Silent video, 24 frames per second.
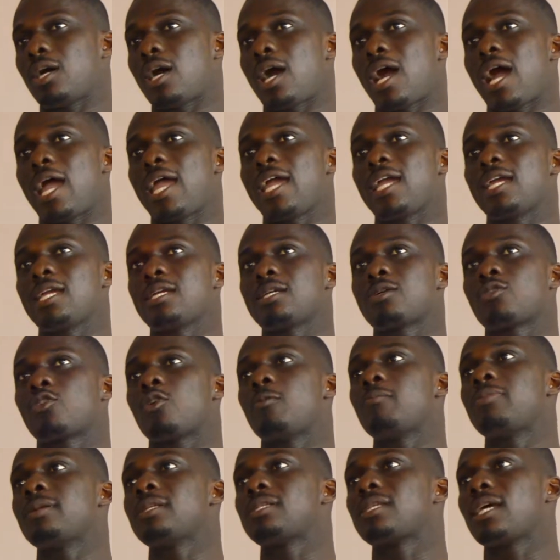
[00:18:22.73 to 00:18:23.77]
I
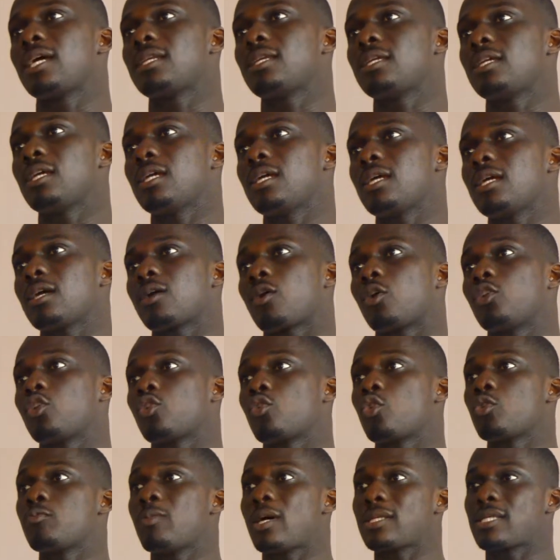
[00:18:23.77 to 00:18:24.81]
completed
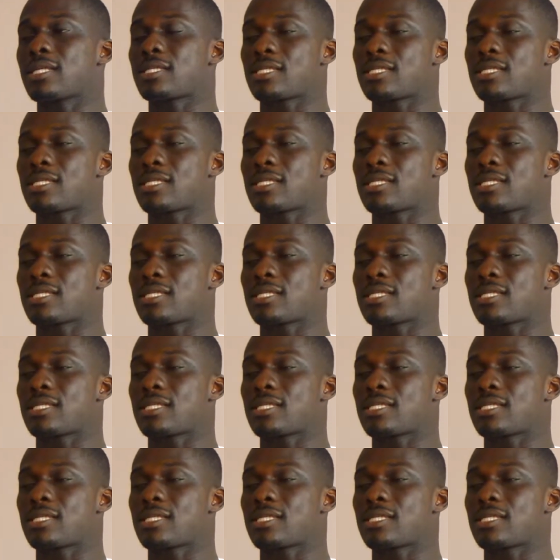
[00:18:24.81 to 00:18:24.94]
Common Master